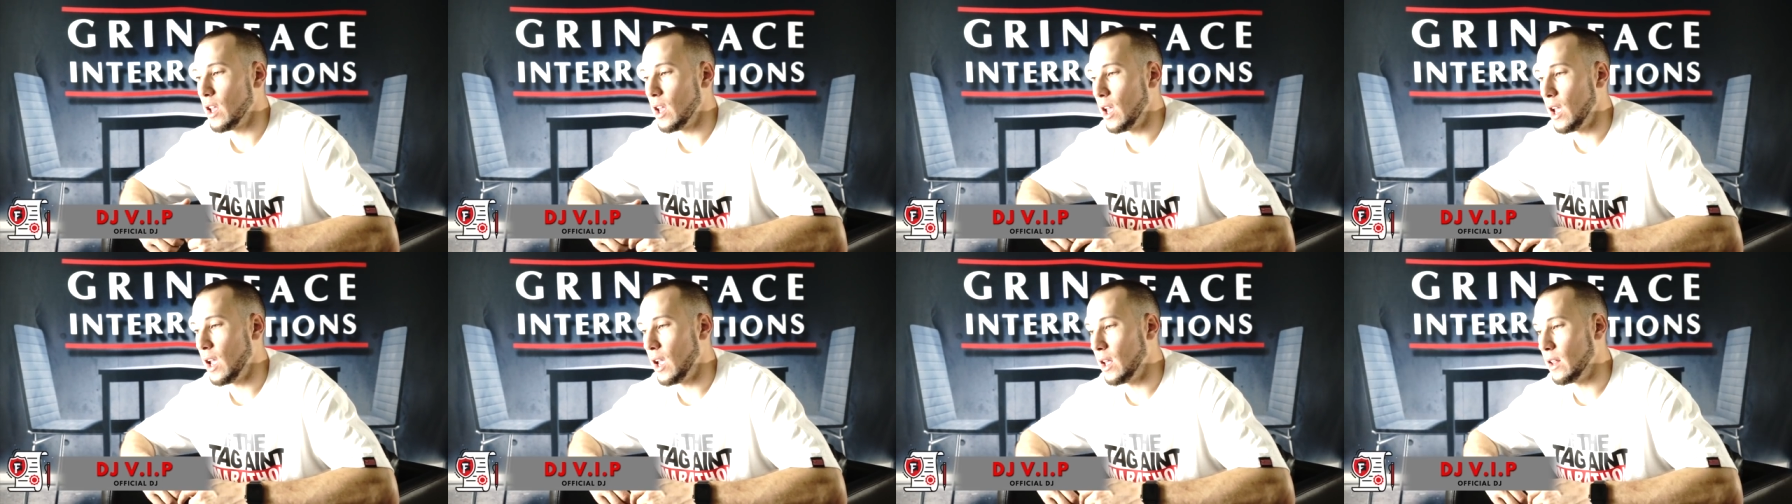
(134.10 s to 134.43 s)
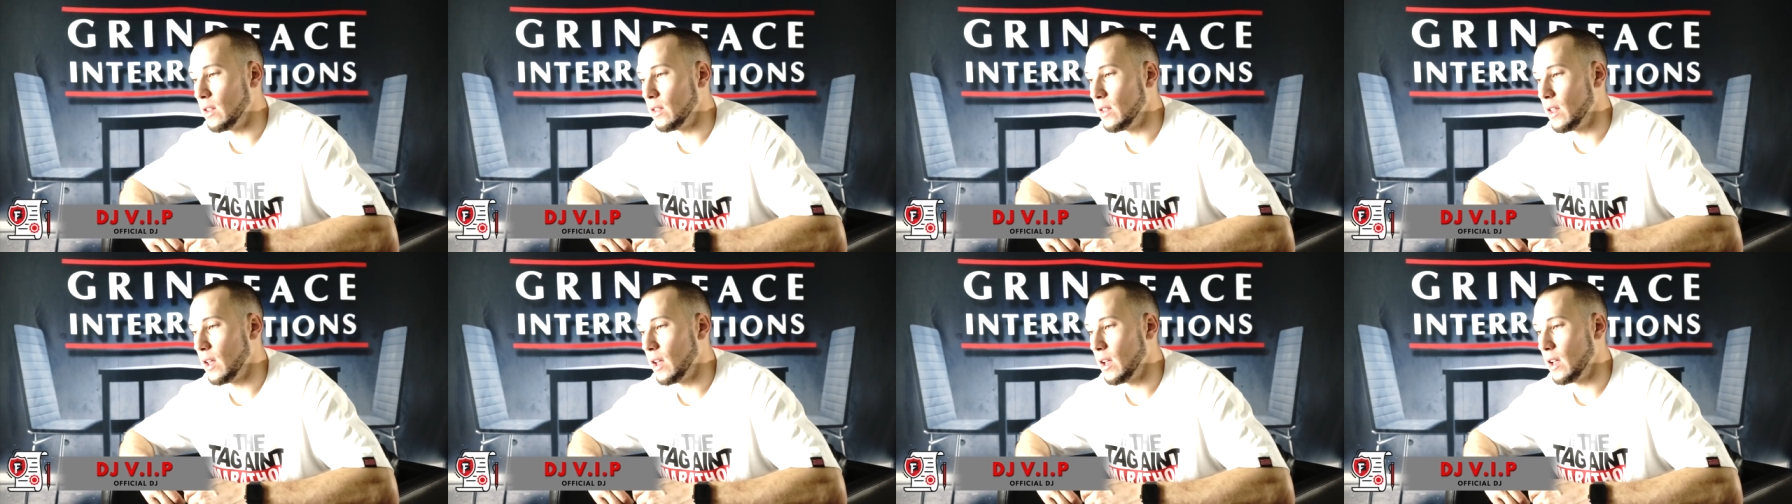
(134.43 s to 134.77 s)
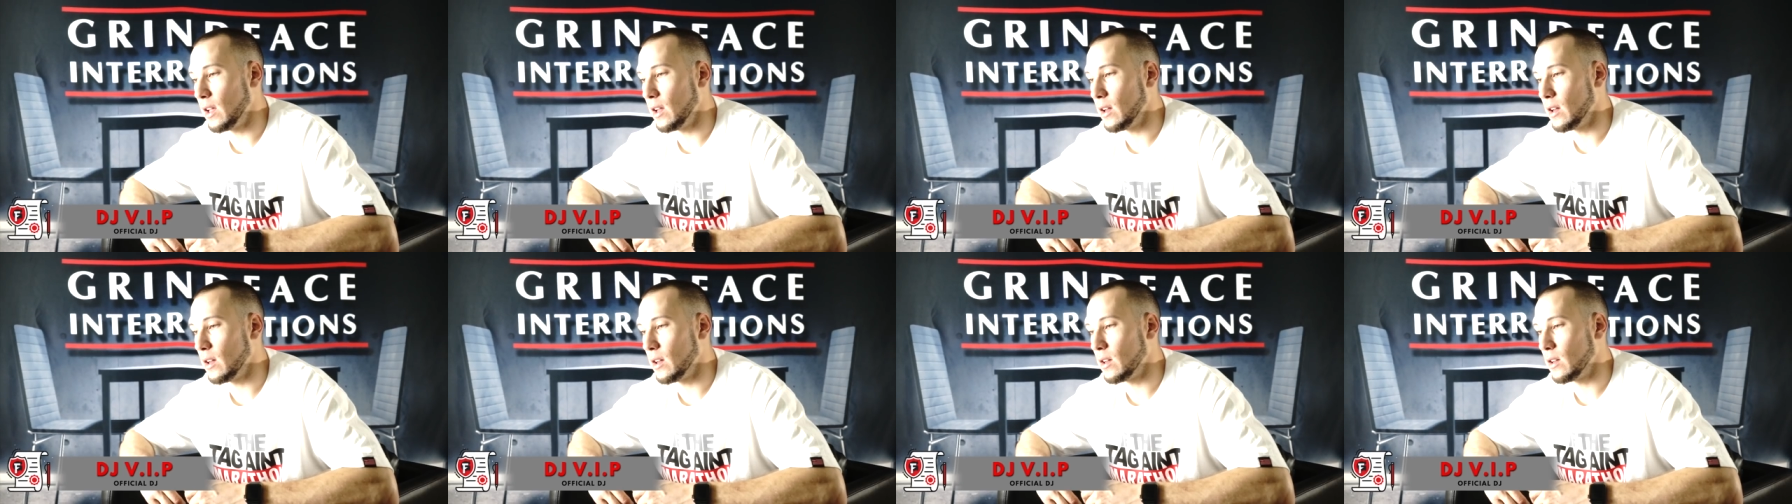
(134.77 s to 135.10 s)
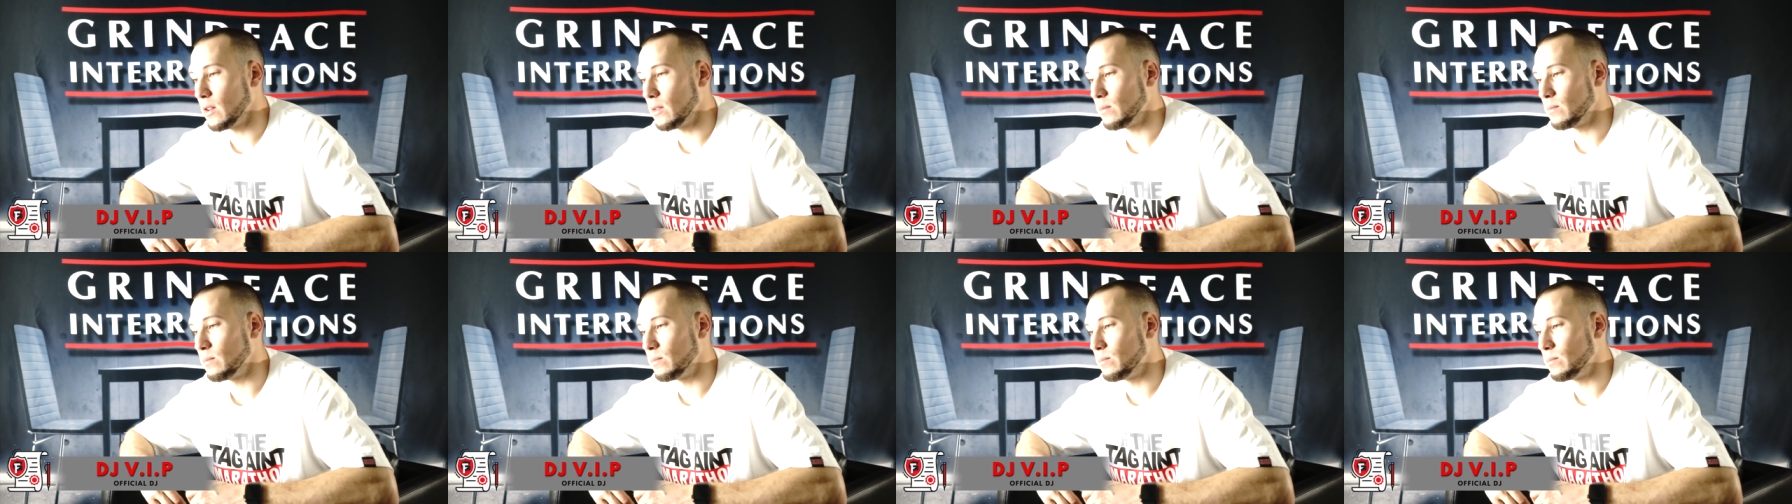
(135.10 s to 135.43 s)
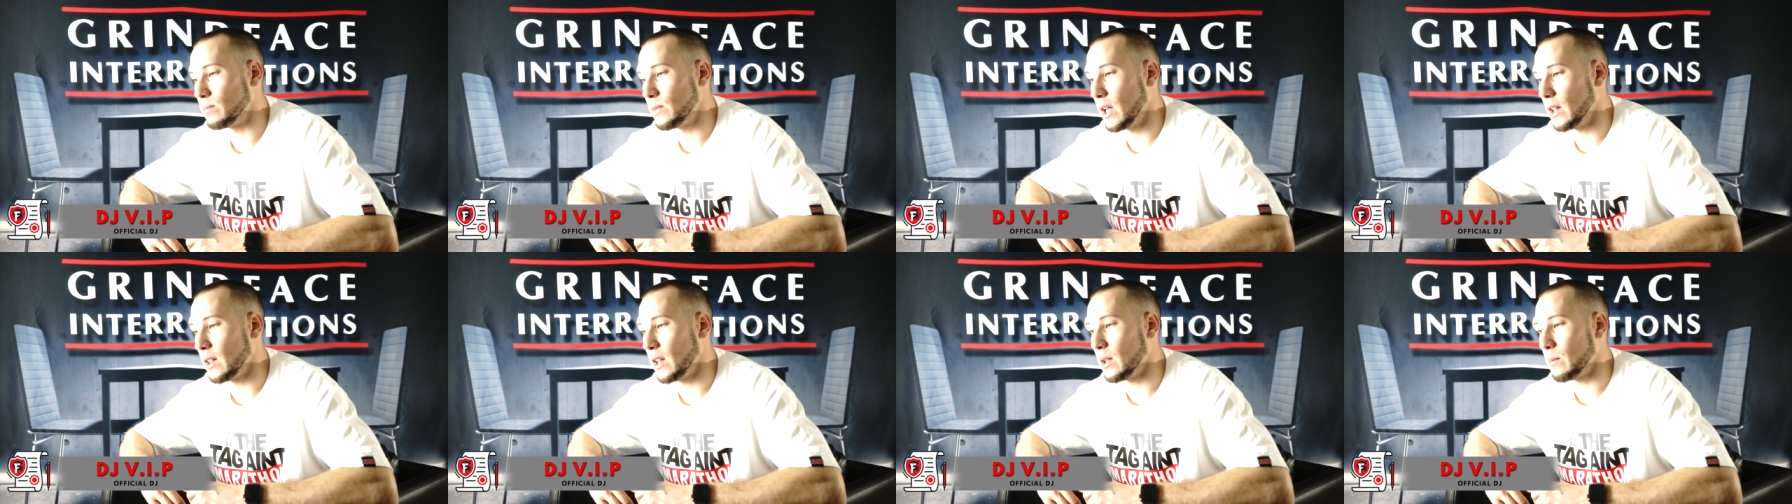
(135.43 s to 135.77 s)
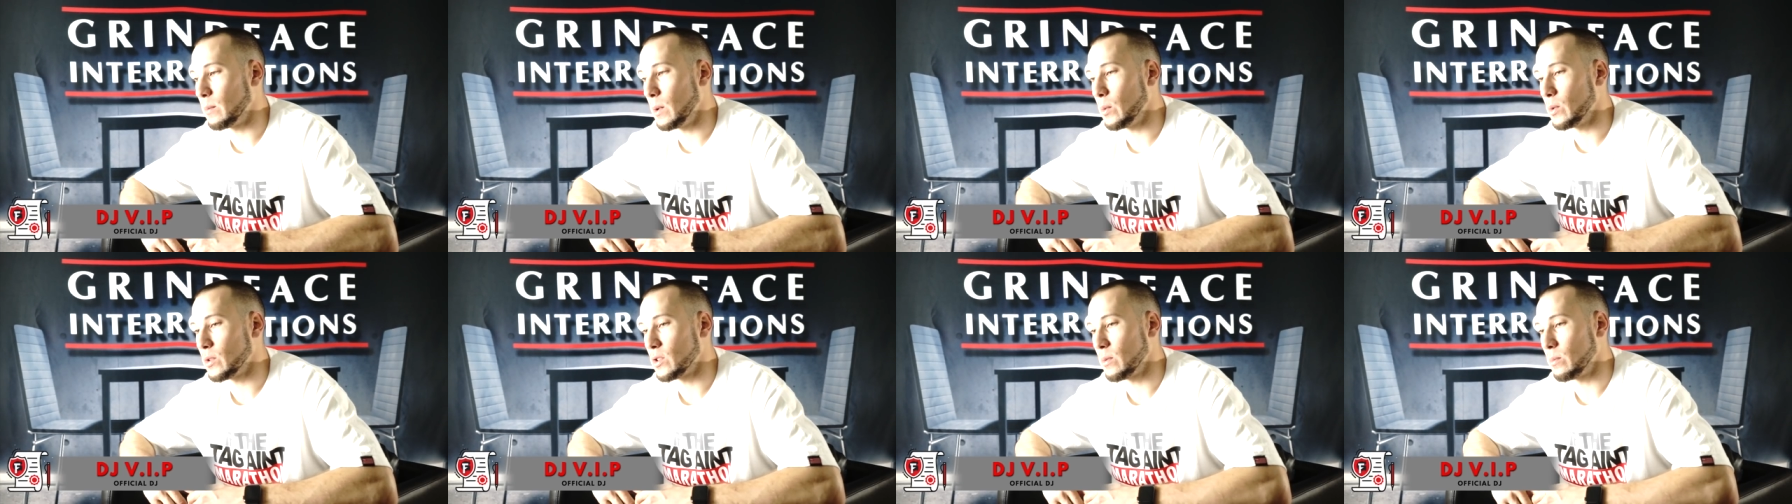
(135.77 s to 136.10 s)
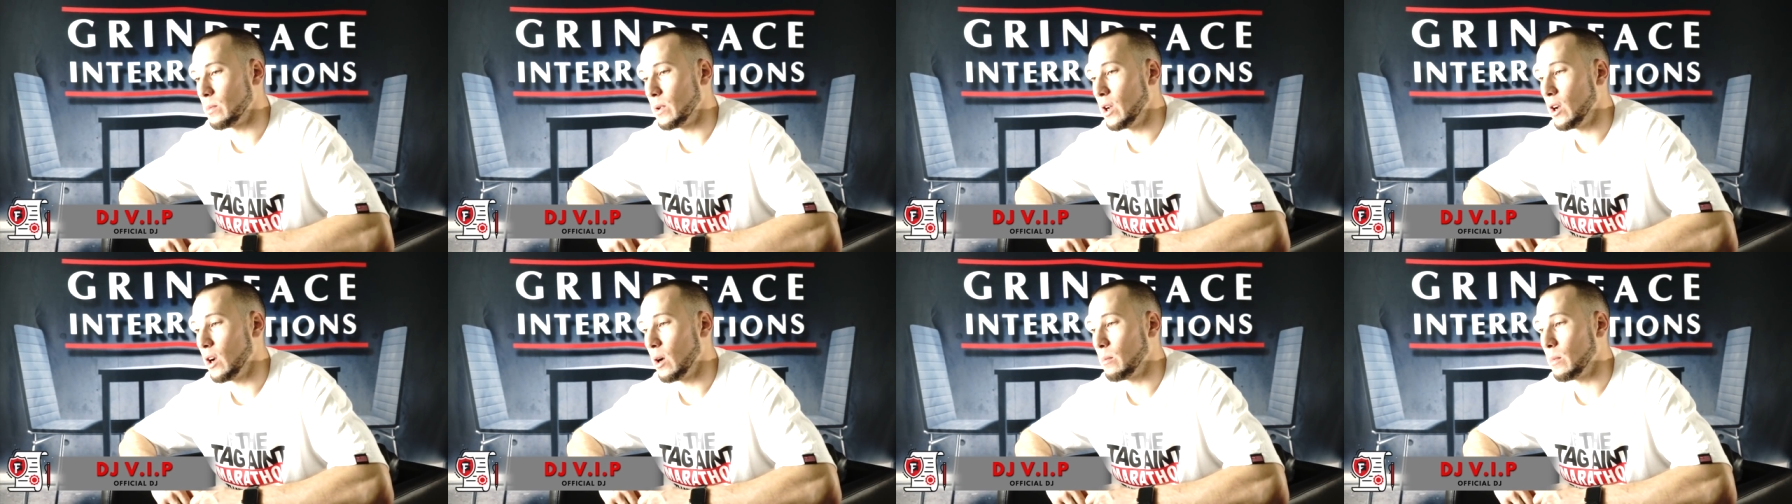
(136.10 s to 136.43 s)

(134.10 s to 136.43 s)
and they uh, they linked me with some gear.